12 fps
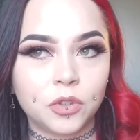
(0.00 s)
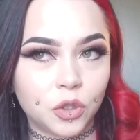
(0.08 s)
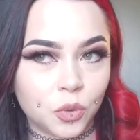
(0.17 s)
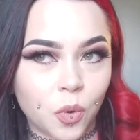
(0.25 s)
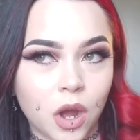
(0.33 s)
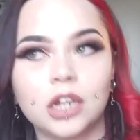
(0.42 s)

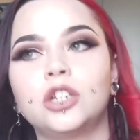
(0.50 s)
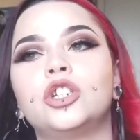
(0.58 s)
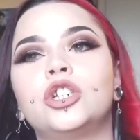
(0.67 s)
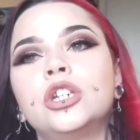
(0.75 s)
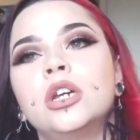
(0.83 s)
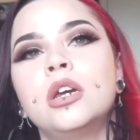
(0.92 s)
to
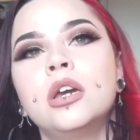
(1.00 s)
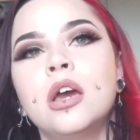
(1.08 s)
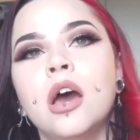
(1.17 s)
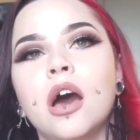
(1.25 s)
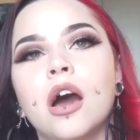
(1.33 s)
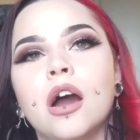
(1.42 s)
watch
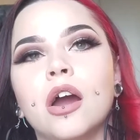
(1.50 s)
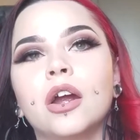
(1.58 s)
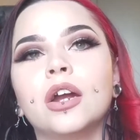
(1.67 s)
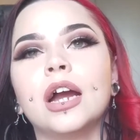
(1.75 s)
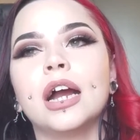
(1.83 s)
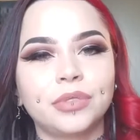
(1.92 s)

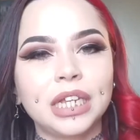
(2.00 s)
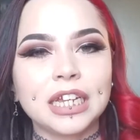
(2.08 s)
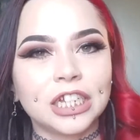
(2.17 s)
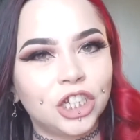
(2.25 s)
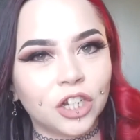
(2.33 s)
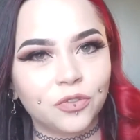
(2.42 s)
are
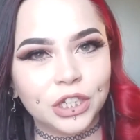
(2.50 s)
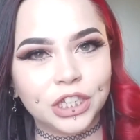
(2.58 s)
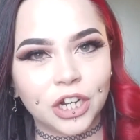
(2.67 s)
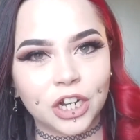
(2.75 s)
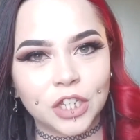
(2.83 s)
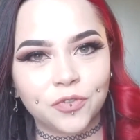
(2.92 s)
Jeffree
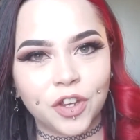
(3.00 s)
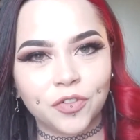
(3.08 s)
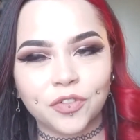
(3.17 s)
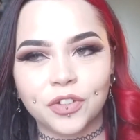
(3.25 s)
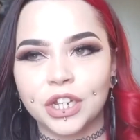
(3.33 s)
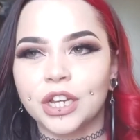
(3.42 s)
Star's
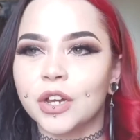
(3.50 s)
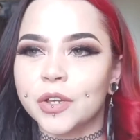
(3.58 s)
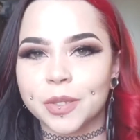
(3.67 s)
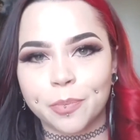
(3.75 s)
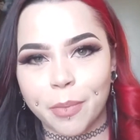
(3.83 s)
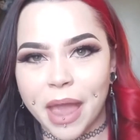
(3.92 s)
favorite
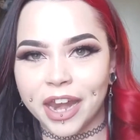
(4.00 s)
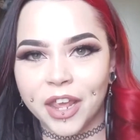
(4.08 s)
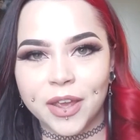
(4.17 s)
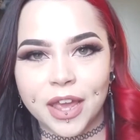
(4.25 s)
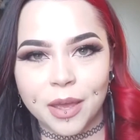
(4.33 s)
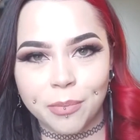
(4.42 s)
videos,
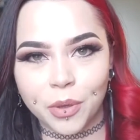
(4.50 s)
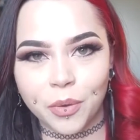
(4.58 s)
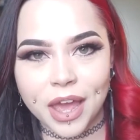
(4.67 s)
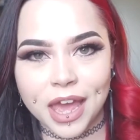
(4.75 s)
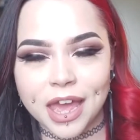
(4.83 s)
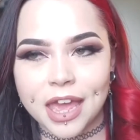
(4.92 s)
Manny
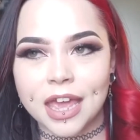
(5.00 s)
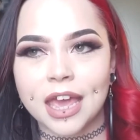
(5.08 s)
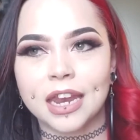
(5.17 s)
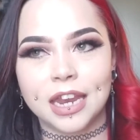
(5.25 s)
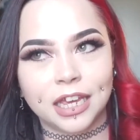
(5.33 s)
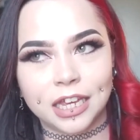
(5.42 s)
MUA,
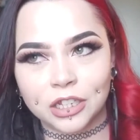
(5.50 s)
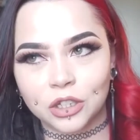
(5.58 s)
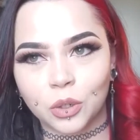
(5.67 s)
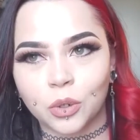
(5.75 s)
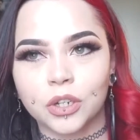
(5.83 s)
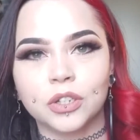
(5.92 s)
Nikki
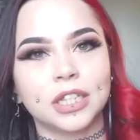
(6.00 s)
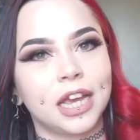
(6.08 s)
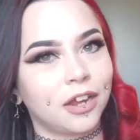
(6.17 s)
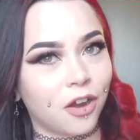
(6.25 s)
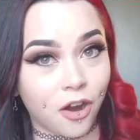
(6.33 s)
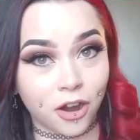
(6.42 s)
Tutorials,
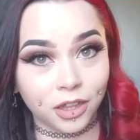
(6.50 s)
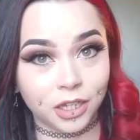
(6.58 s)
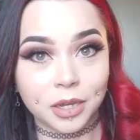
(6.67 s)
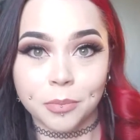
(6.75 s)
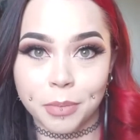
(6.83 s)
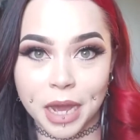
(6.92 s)
and
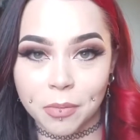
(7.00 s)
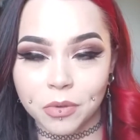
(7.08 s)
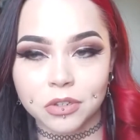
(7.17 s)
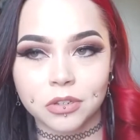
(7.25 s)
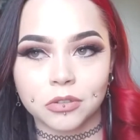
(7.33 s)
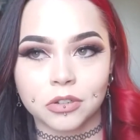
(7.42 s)
Carly
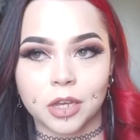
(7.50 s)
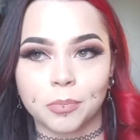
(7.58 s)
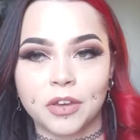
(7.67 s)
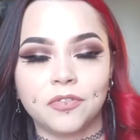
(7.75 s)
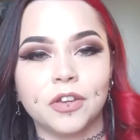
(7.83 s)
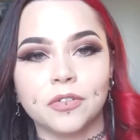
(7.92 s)
Bibles. Those are like
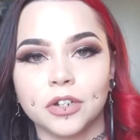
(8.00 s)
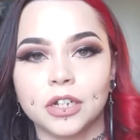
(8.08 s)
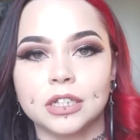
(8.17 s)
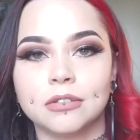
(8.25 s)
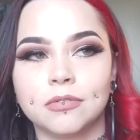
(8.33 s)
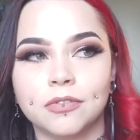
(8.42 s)
my
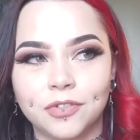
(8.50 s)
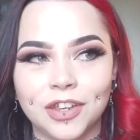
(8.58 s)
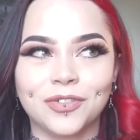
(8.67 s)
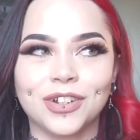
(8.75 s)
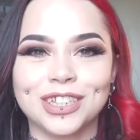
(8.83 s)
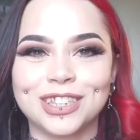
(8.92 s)

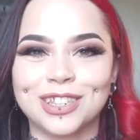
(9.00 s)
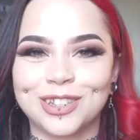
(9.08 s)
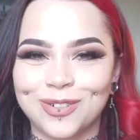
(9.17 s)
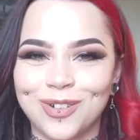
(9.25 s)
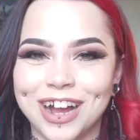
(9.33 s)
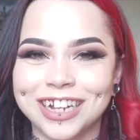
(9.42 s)
favorites
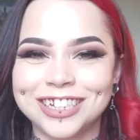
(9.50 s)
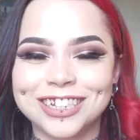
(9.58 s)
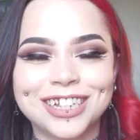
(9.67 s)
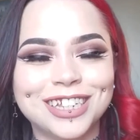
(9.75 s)
to watch.